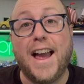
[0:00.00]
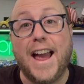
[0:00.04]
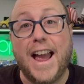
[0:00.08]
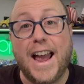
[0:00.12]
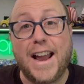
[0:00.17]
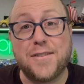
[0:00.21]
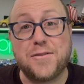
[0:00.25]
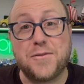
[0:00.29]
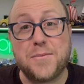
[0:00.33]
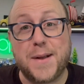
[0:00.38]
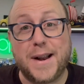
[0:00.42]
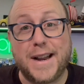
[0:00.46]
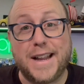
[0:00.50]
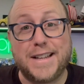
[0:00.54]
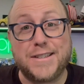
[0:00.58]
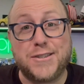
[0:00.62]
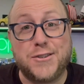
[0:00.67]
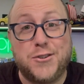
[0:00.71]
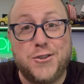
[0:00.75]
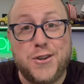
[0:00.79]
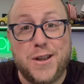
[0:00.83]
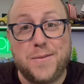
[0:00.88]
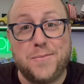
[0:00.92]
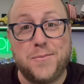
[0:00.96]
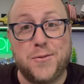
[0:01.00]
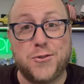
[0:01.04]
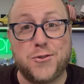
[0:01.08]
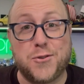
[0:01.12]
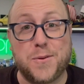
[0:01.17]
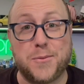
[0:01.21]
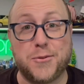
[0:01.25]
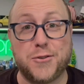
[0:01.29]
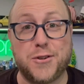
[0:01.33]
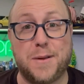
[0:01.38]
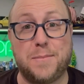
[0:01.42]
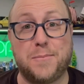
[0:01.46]
Hey everybody, it's Jim with
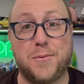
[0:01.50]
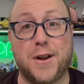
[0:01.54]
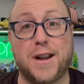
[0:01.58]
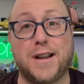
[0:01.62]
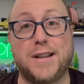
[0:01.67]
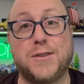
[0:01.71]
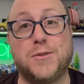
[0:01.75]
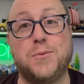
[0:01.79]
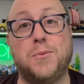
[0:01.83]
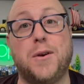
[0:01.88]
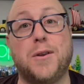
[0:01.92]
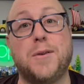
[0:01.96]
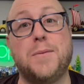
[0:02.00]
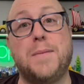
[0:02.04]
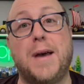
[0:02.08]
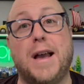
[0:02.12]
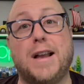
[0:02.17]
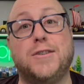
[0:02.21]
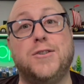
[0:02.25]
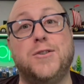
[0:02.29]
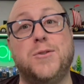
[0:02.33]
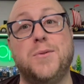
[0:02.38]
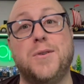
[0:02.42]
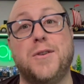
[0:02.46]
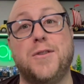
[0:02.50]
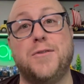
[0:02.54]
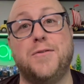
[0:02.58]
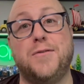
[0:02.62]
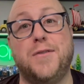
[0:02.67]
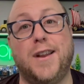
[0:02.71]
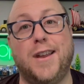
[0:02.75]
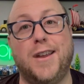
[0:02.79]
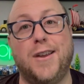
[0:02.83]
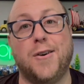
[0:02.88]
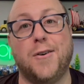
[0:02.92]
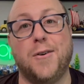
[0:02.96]
Triple J Bricks. Welcome back to another
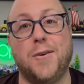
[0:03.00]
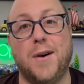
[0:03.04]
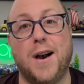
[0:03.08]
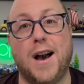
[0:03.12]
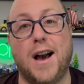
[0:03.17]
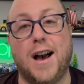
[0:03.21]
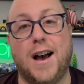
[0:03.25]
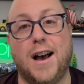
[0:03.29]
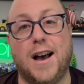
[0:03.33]
video.